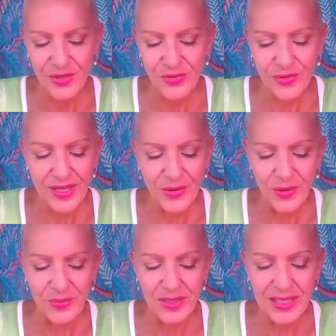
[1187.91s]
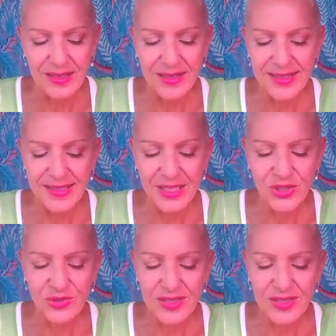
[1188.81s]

Through that opening, I send you